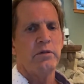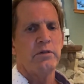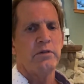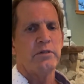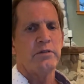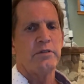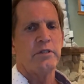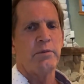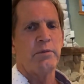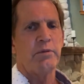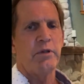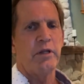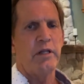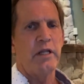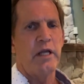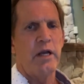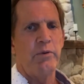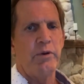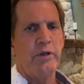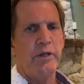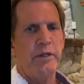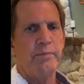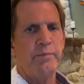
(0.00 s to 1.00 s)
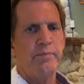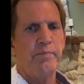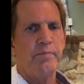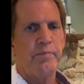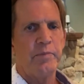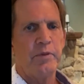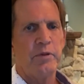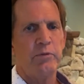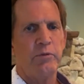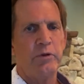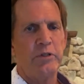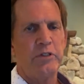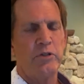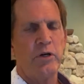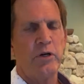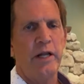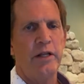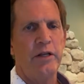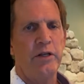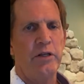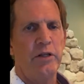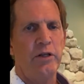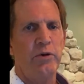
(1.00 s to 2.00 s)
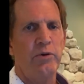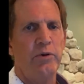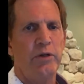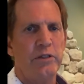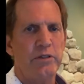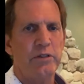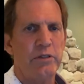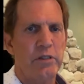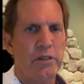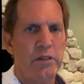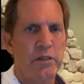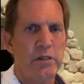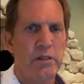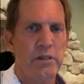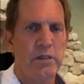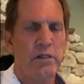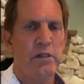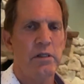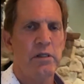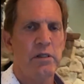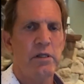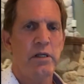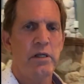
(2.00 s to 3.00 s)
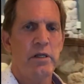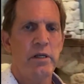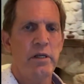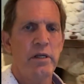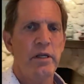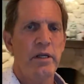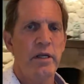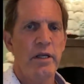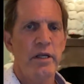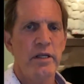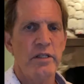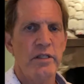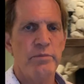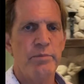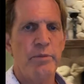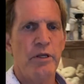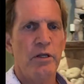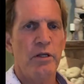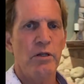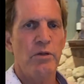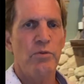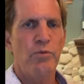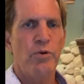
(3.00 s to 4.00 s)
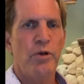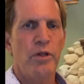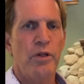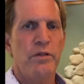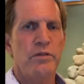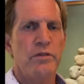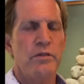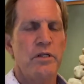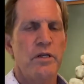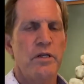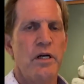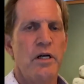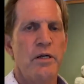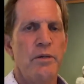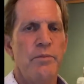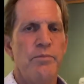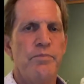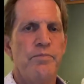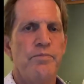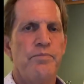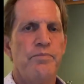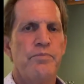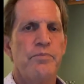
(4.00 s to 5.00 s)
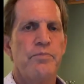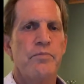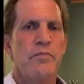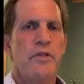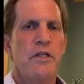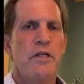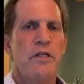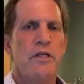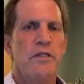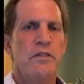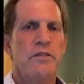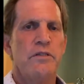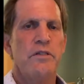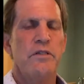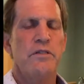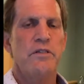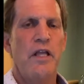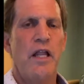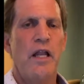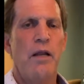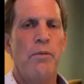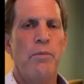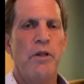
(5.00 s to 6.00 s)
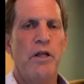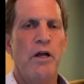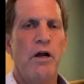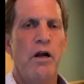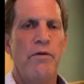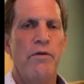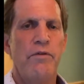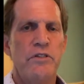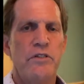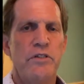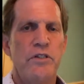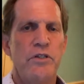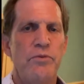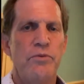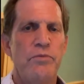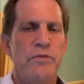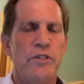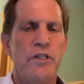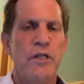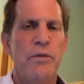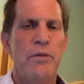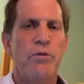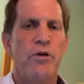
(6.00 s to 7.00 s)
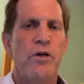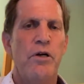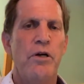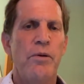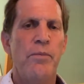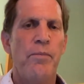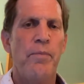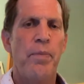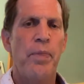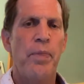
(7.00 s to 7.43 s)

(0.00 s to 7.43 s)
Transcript: Something that we try to do is build with sustainably harvested timber